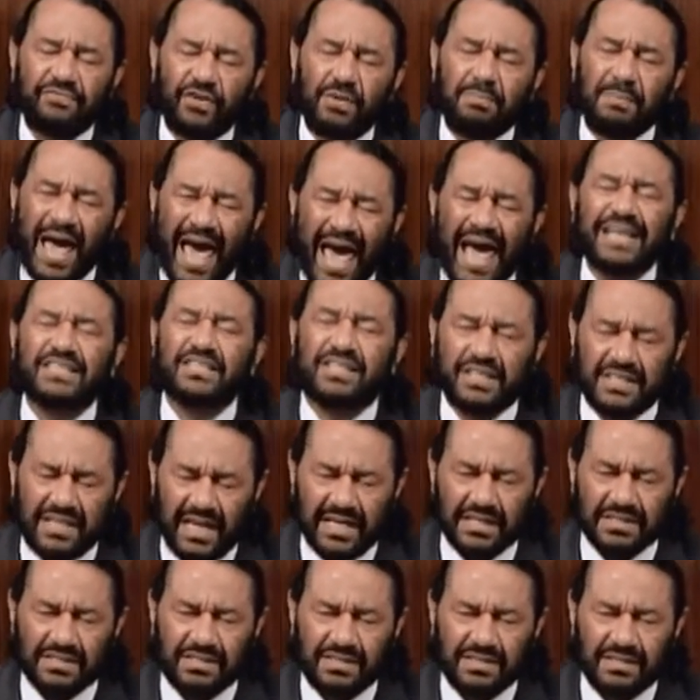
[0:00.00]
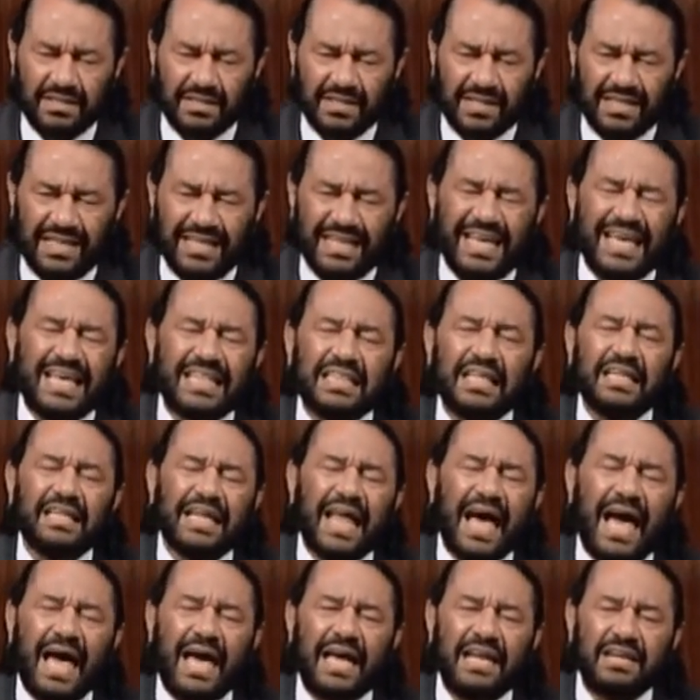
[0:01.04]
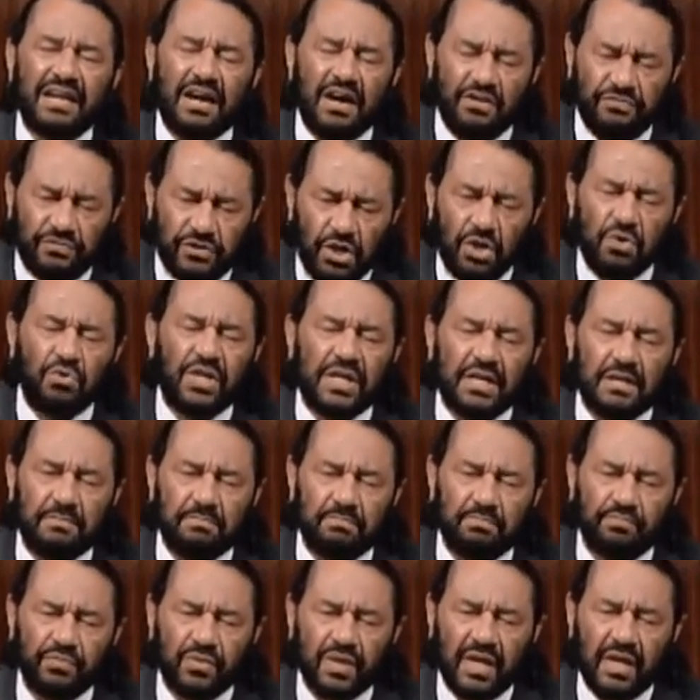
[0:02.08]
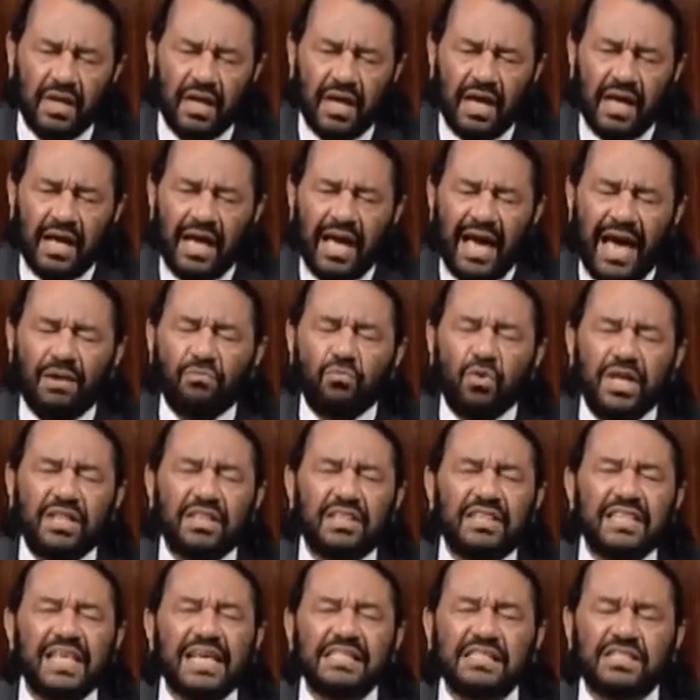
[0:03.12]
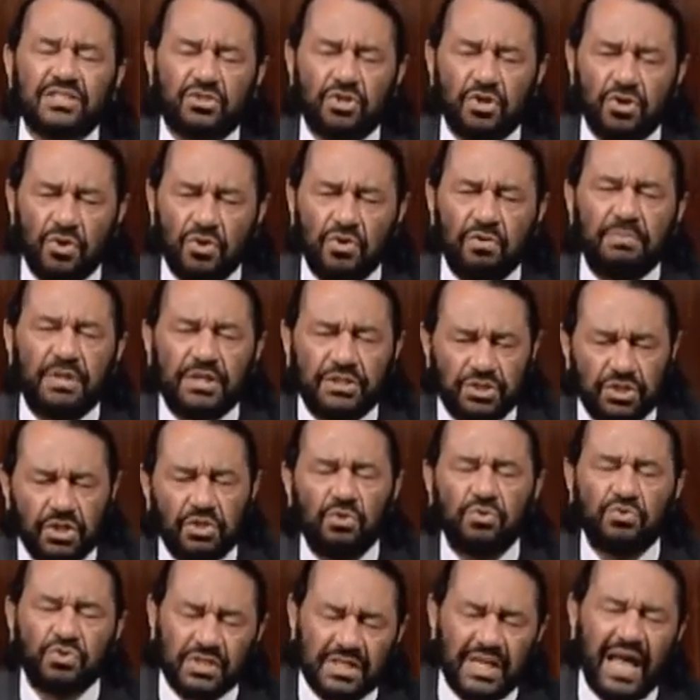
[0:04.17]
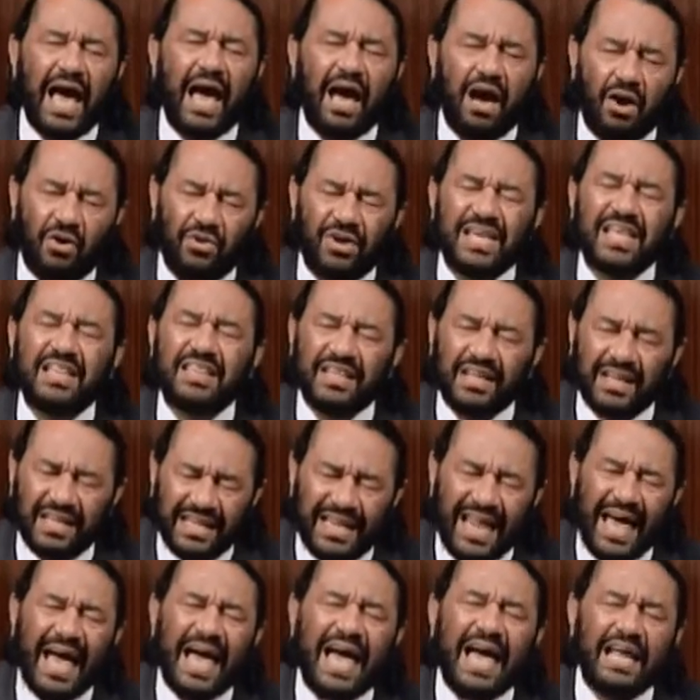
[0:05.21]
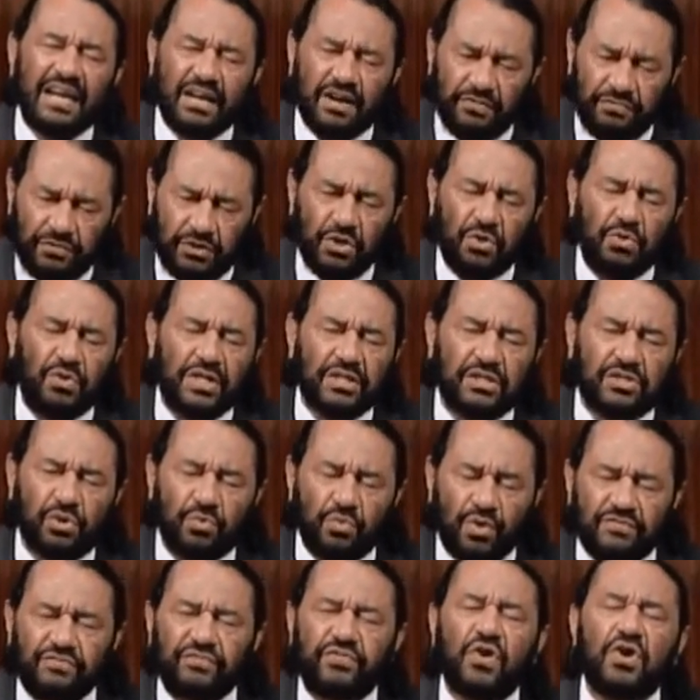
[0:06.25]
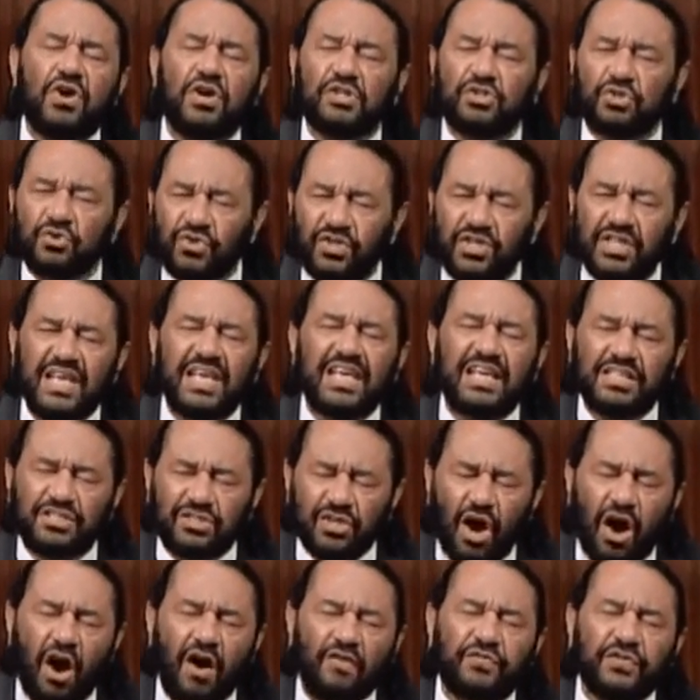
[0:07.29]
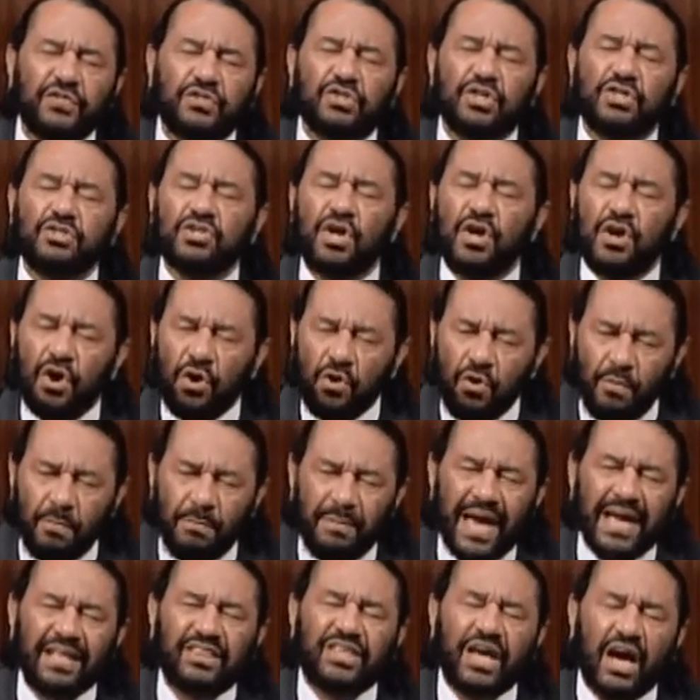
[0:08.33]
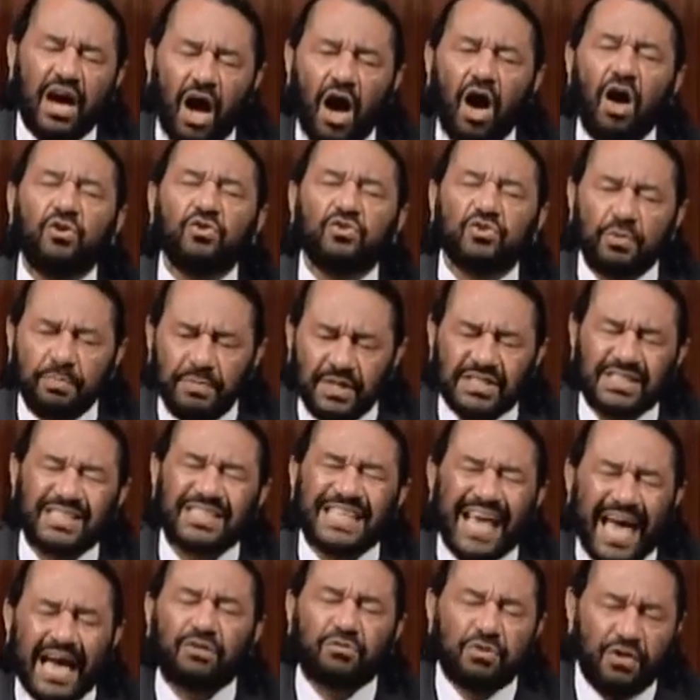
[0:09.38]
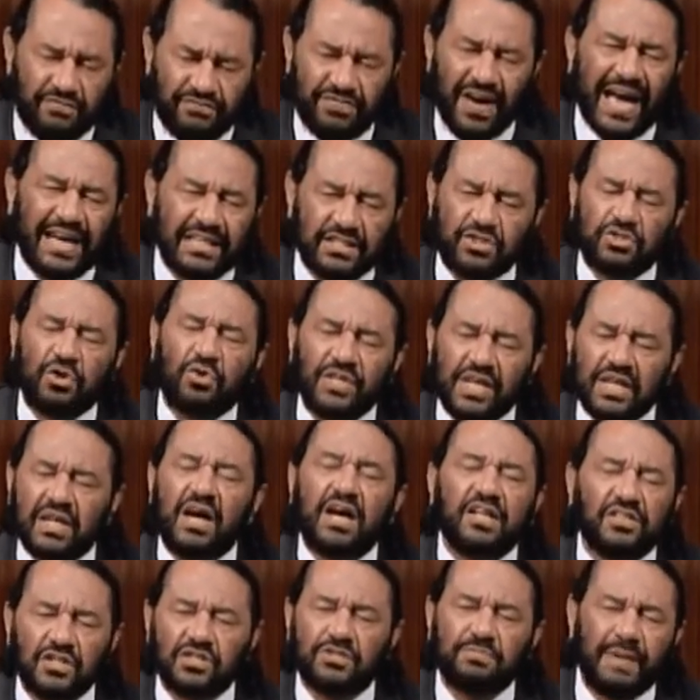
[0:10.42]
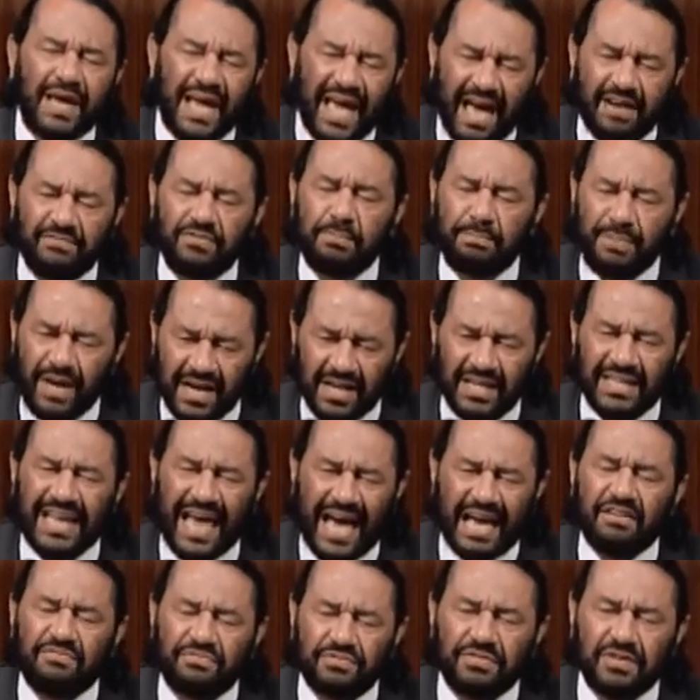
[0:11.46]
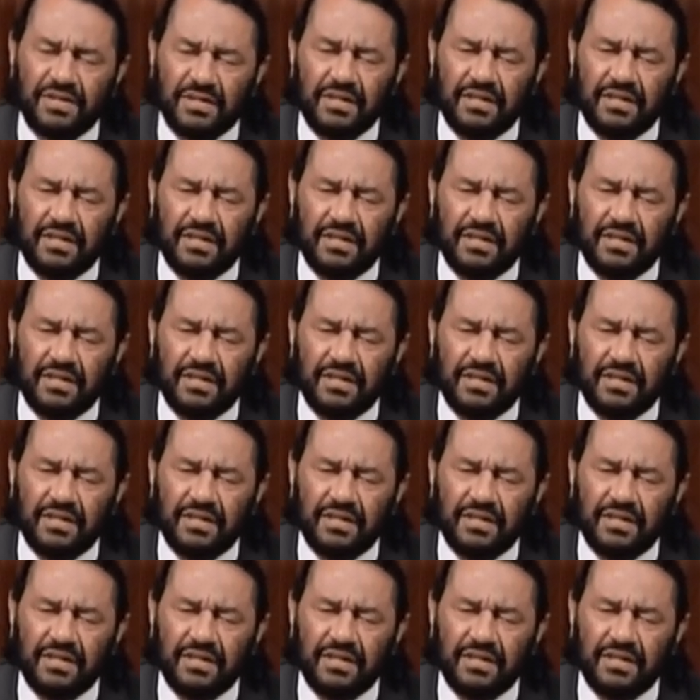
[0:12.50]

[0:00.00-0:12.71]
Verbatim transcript: from accidents in the line of duty. And when this term is used now in the line of duty to refer to these officers who make the ultimate sacrifice so that others may have a better life,